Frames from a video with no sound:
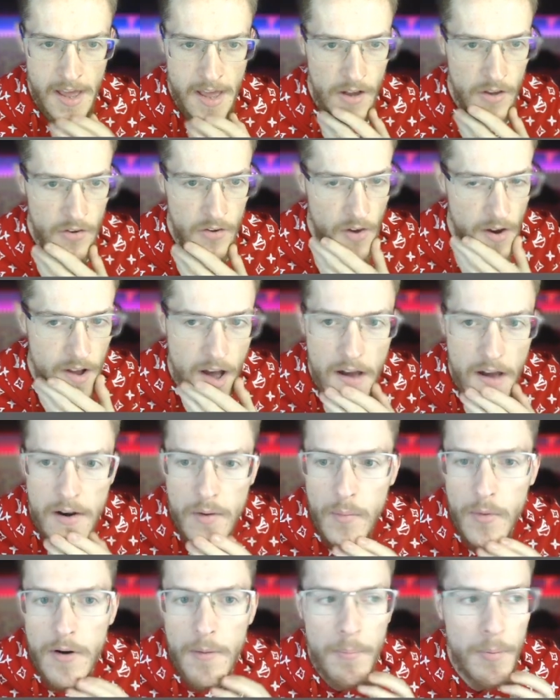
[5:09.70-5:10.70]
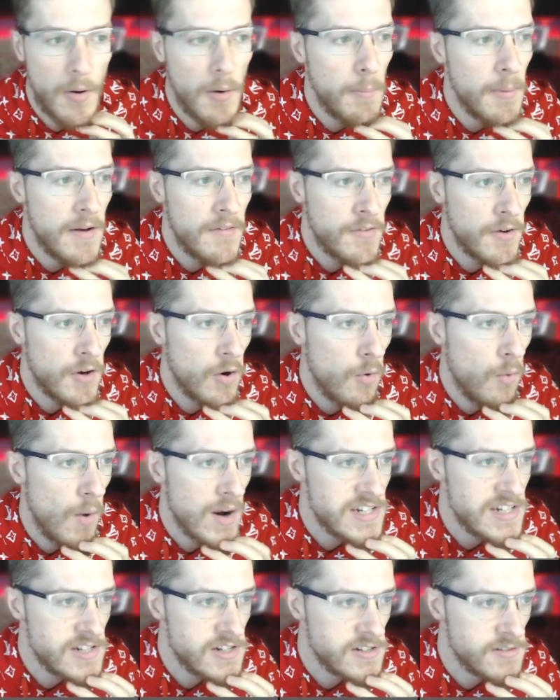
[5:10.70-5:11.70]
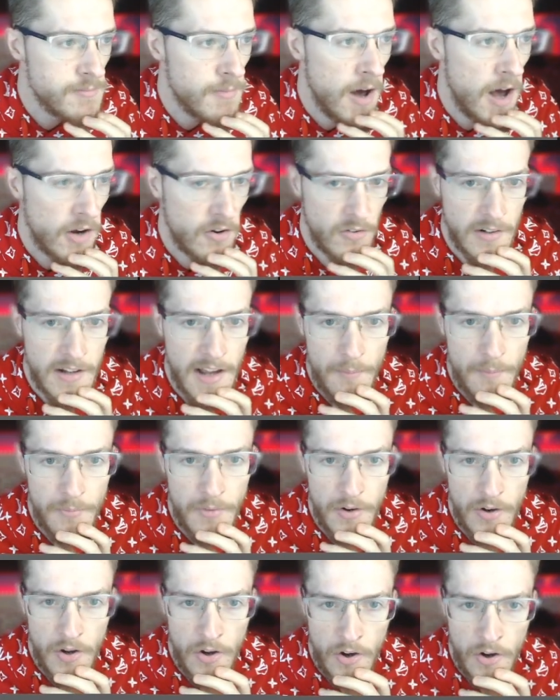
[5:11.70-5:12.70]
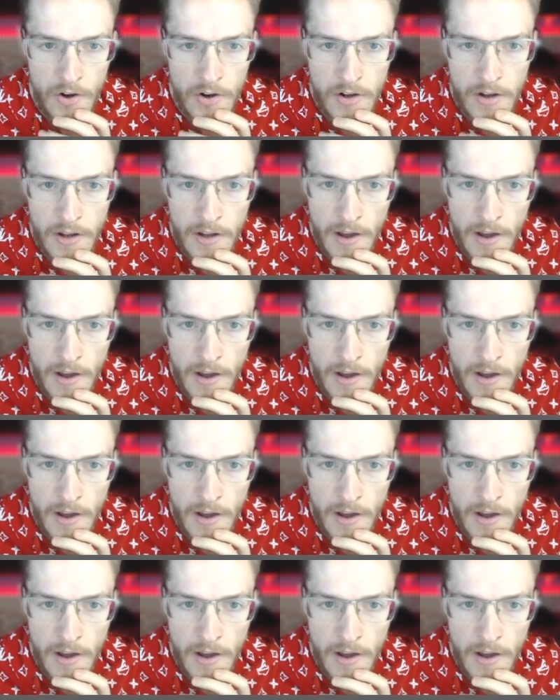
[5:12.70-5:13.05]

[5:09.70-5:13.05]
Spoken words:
so I kind of want to put a bit of a question mark on Captain Hook,